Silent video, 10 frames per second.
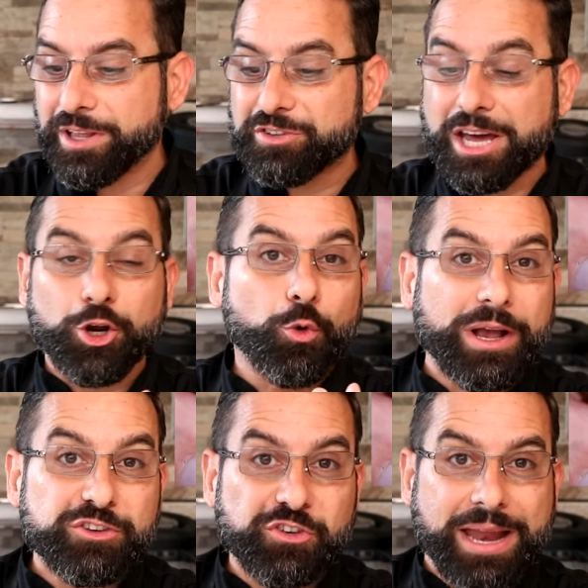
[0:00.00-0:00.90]
It's got a
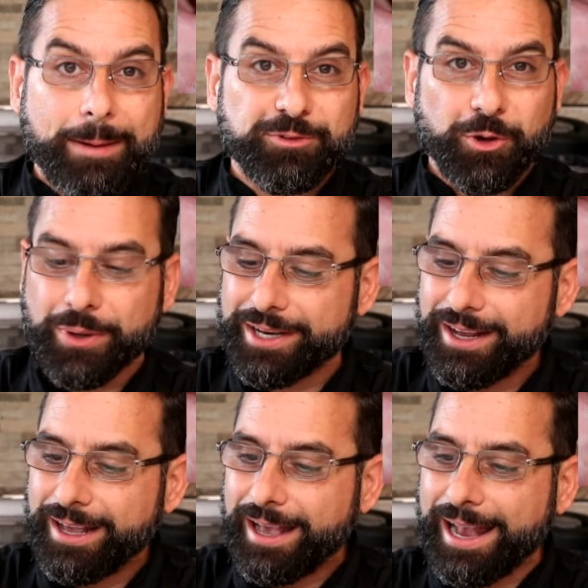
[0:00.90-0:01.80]
great snap to it,
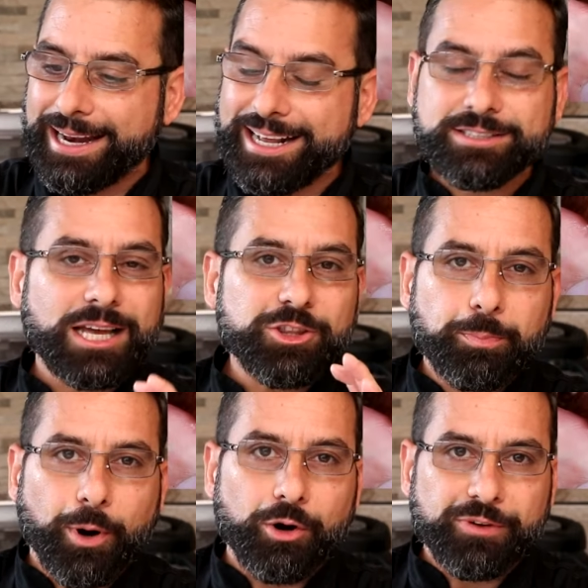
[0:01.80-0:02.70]
and it's got the
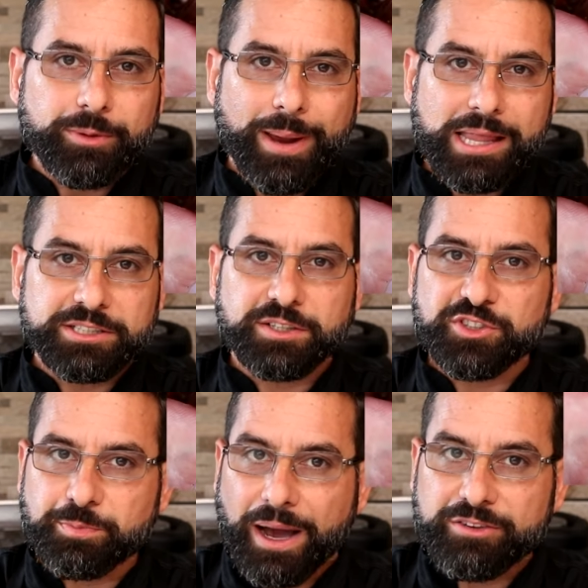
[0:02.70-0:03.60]
perfect balance of
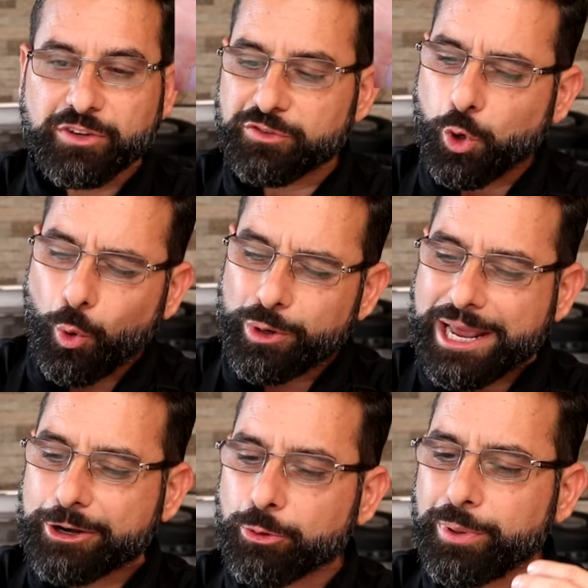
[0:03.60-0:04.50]
spices,
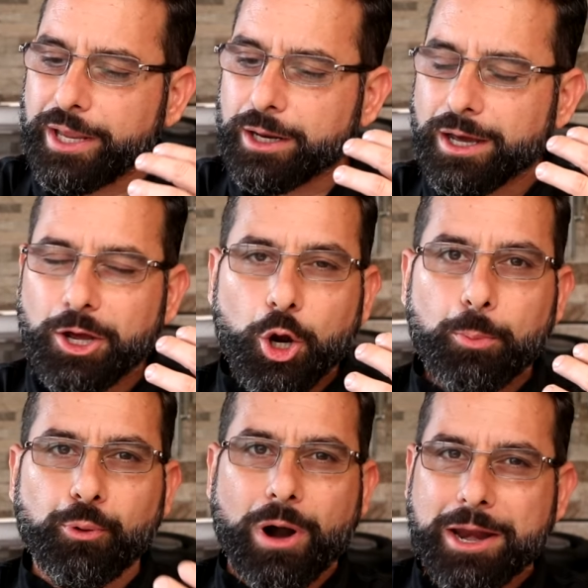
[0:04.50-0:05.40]
coriander being
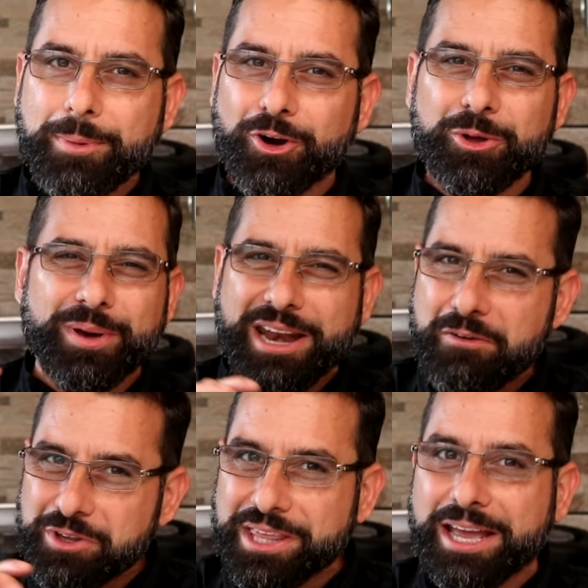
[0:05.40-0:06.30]
primary, but
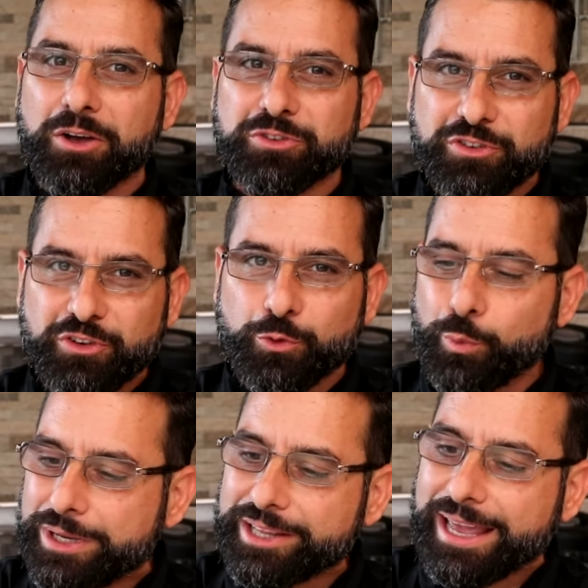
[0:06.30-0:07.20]
everything else is just
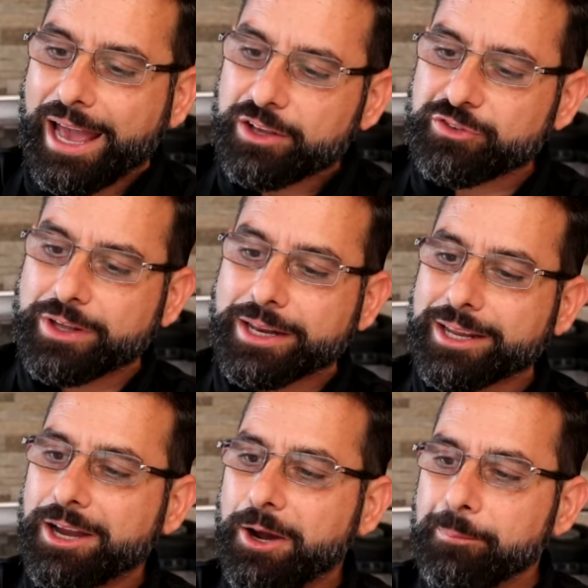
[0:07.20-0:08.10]
really
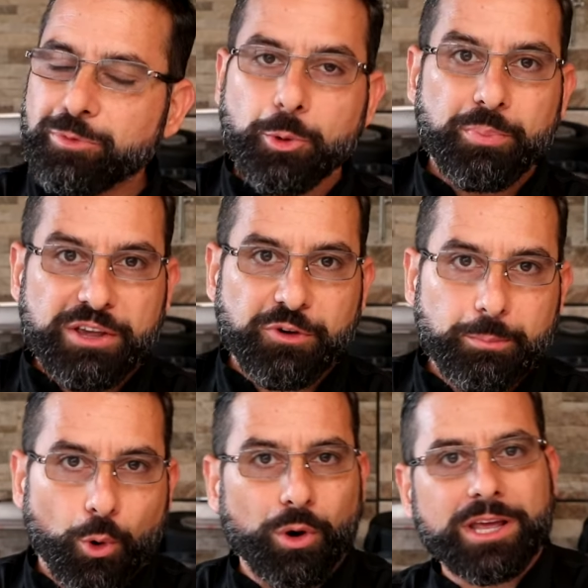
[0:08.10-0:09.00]
accenting the beef
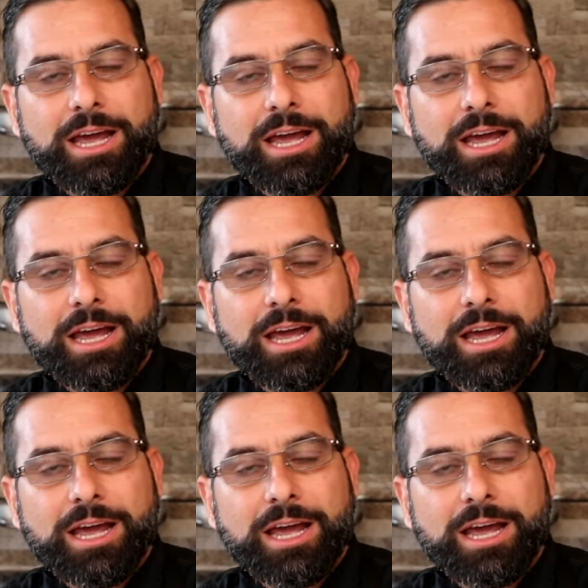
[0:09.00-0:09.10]
and pork.